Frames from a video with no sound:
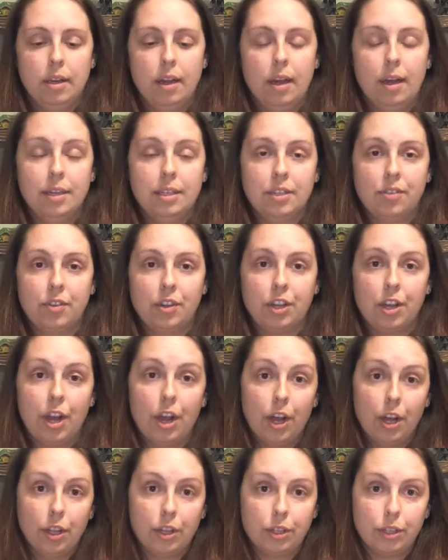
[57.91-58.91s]
uh, different
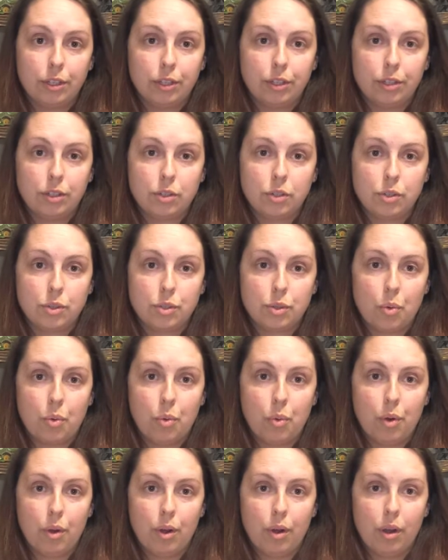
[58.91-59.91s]
colors
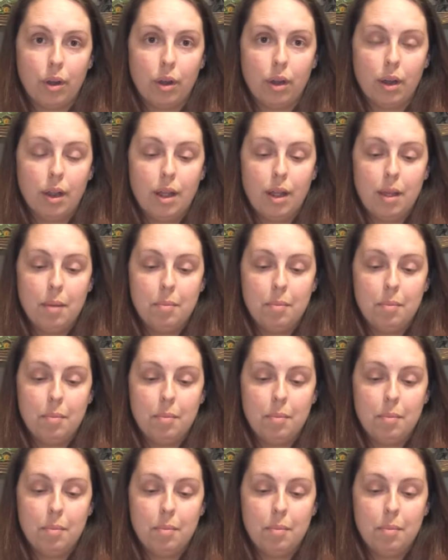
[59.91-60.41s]
or